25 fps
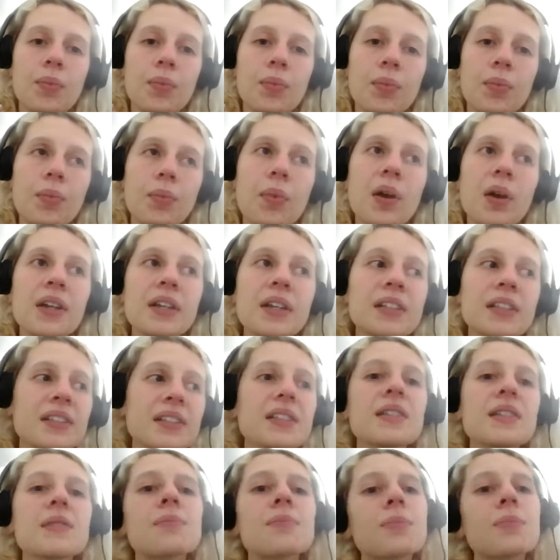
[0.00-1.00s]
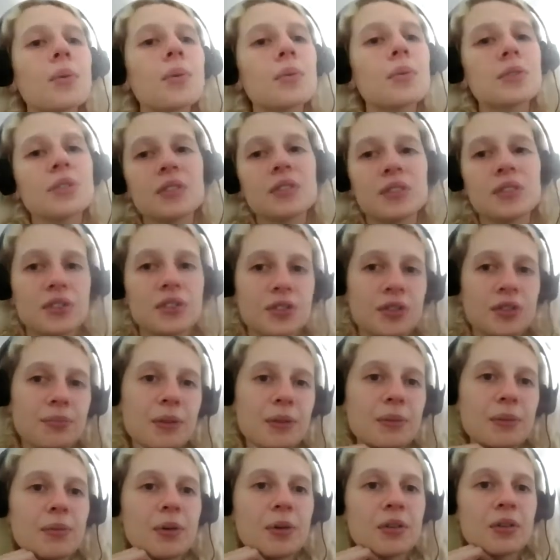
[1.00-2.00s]
why is it important to
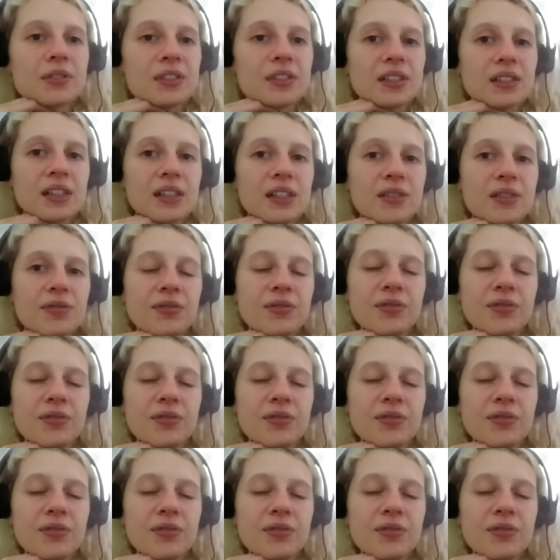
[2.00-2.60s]
be positive?